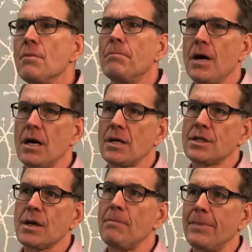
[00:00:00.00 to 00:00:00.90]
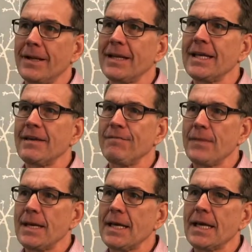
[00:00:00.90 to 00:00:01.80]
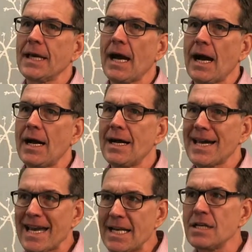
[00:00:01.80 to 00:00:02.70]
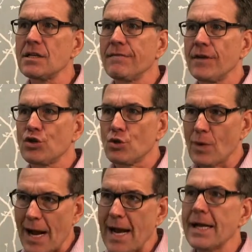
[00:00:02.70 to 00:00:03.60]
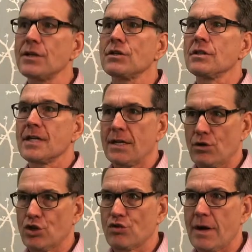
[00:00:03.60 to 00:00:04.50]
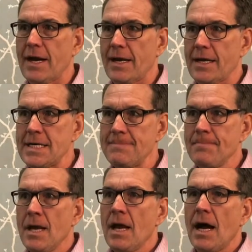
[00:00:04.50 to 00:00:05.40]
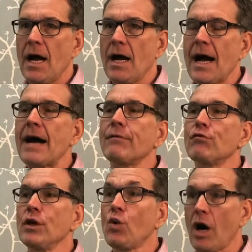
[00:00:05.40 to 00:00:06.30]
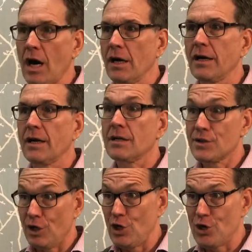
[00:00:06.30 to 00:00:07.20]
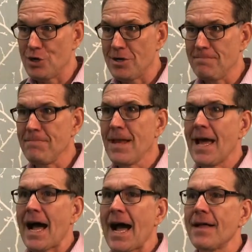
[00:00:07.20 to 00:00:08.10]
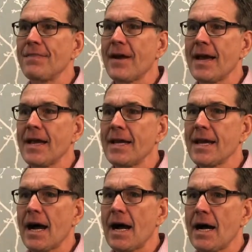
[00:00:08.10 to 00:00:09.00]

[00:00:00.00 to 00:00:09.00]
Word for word: But believe me, individual agents in Australia have a real hunger to learn, and they